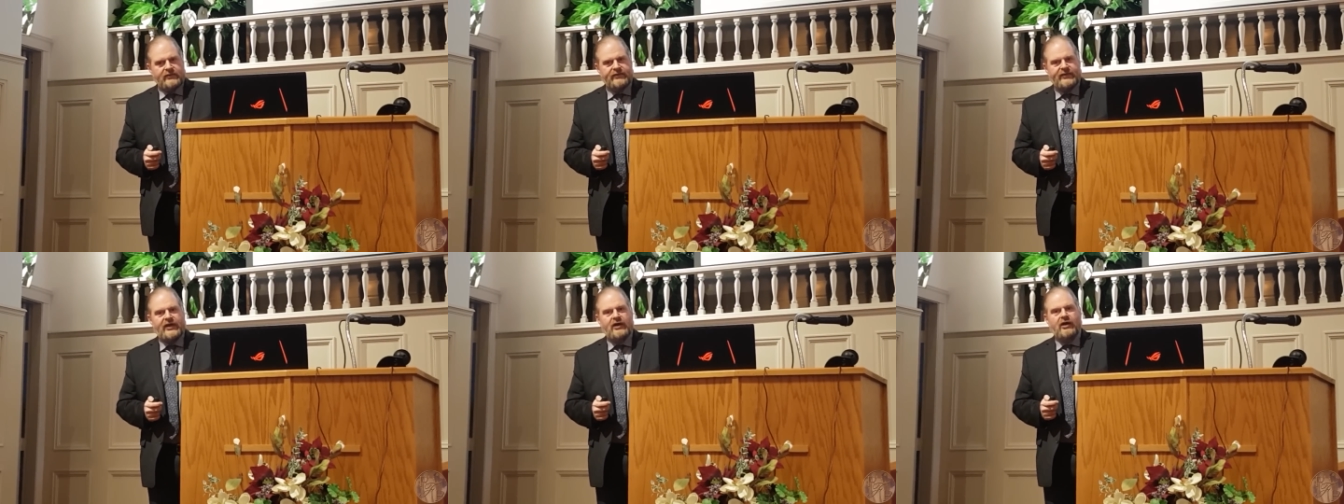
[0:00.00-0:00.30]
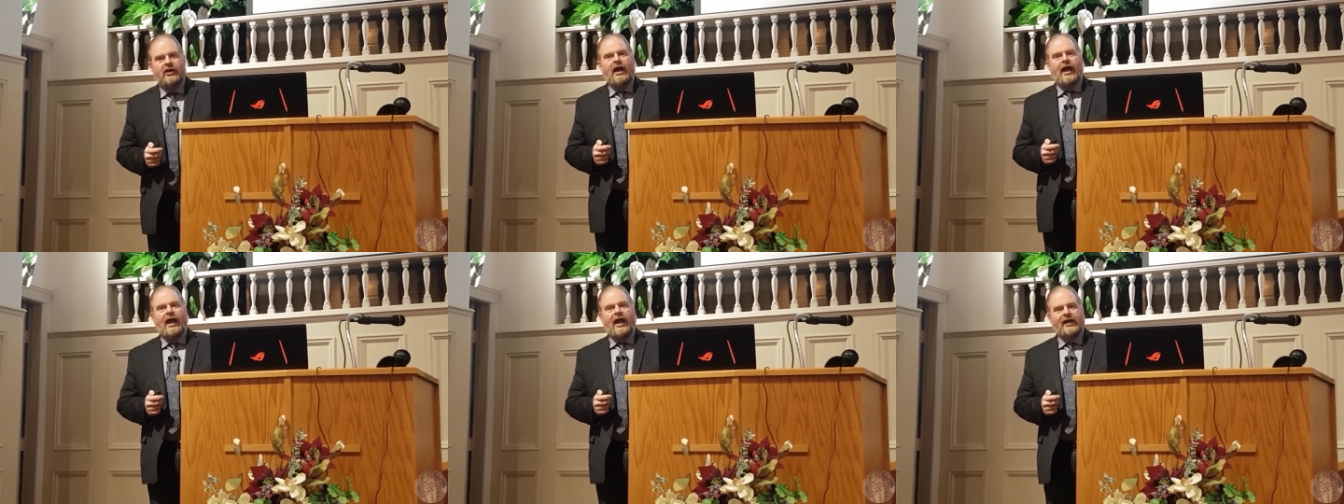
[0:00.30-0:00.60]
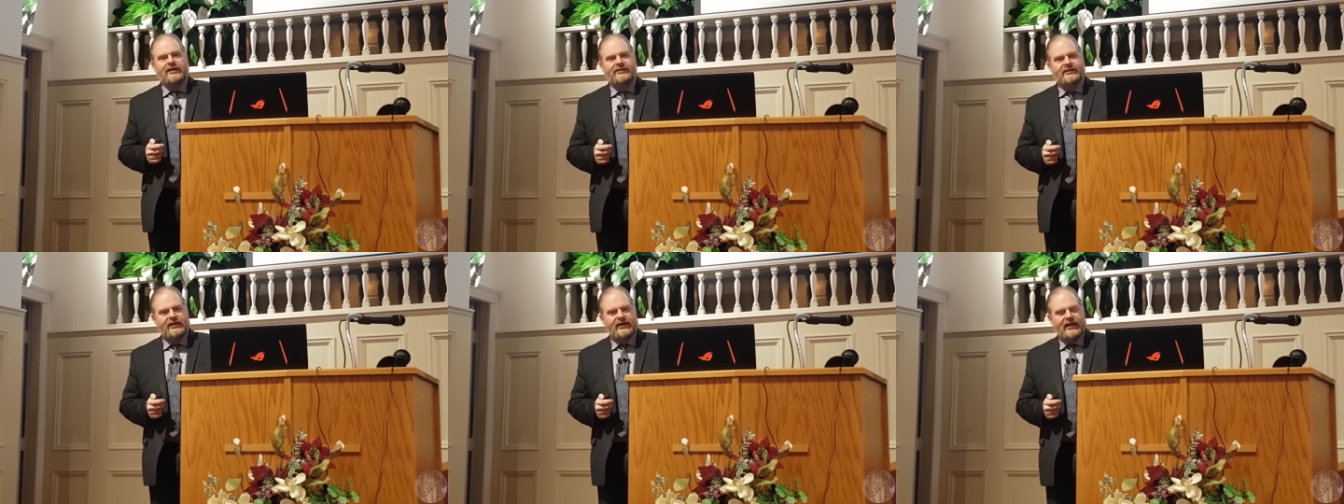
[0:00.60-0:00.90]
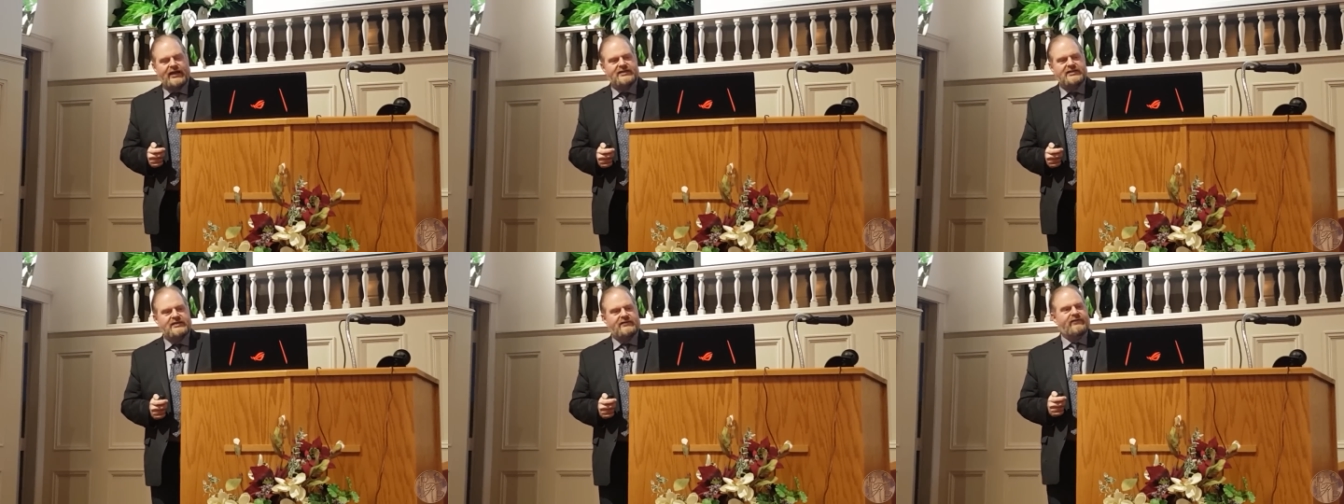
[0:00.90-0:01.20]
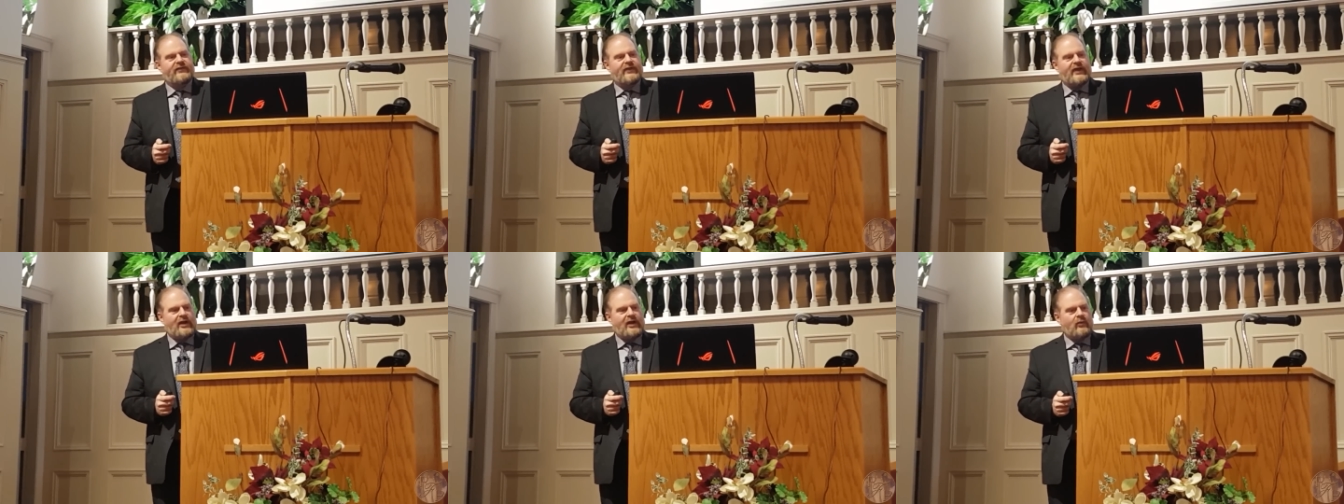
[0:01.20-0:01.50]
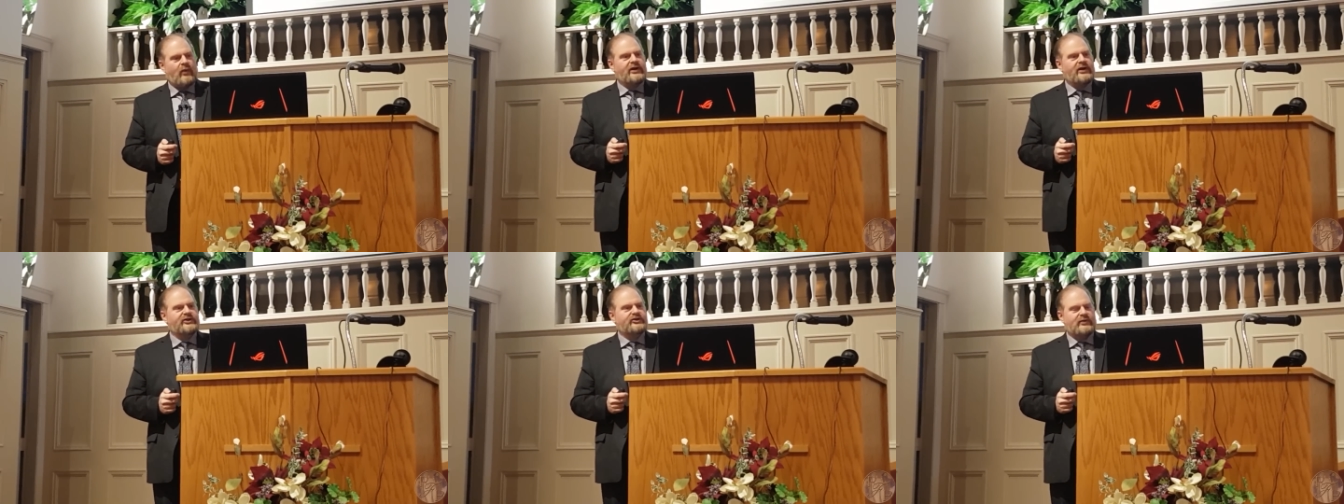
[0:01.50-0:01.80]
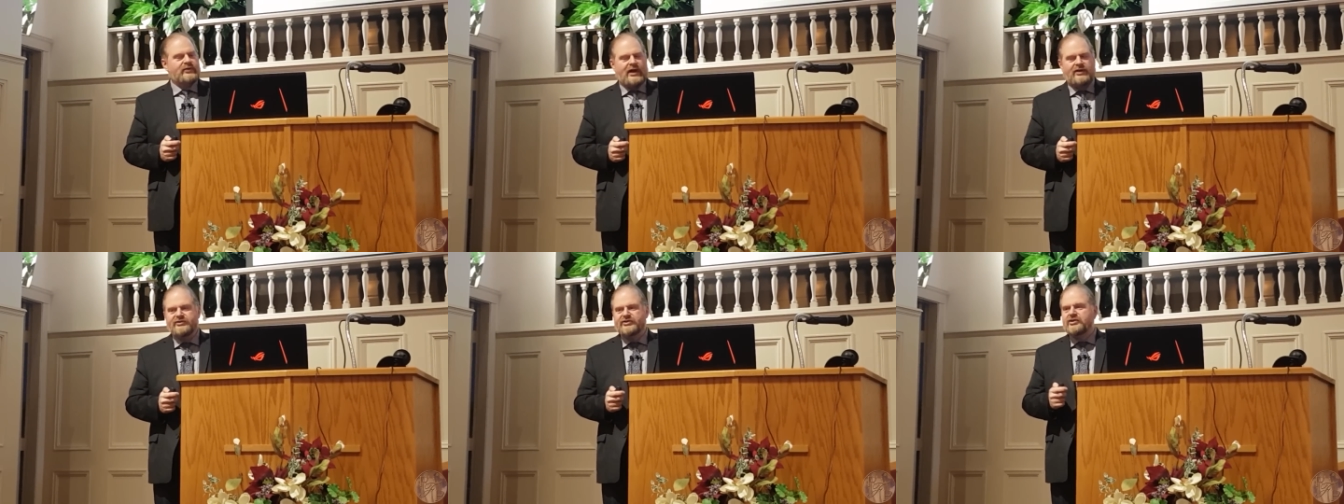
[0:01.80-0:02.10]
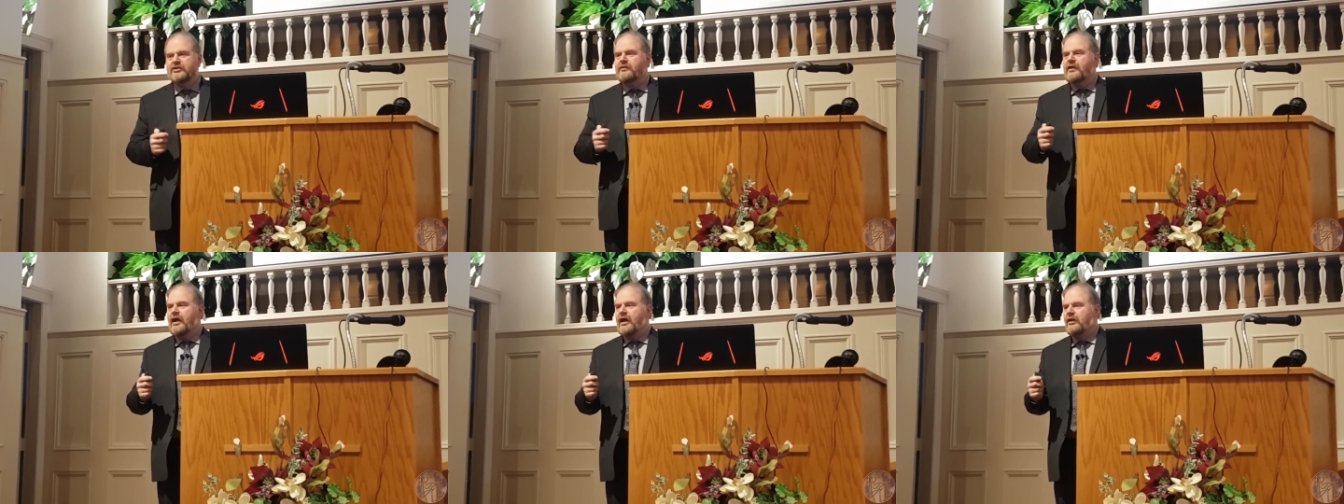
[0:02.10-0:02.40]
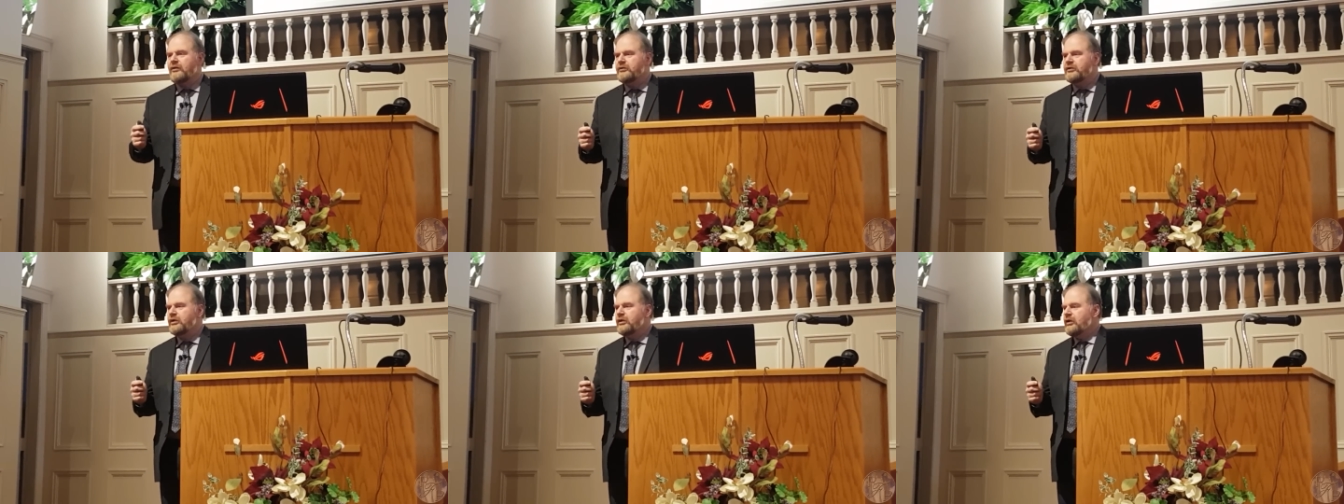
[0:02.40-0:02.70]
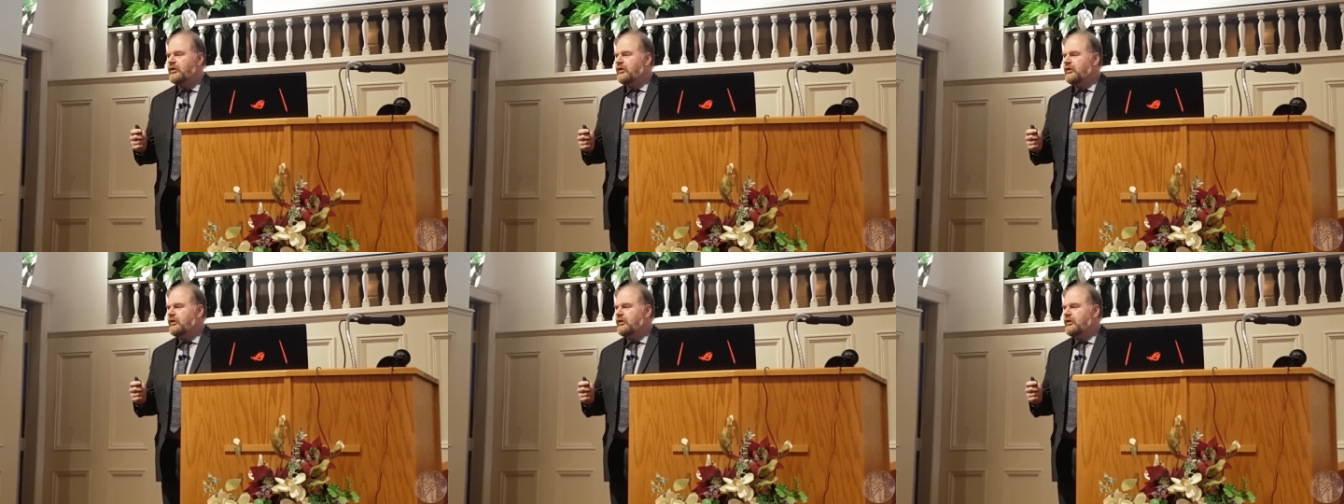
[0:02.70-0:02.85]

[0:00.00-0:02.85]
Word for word: They are acting as if they want to trounce around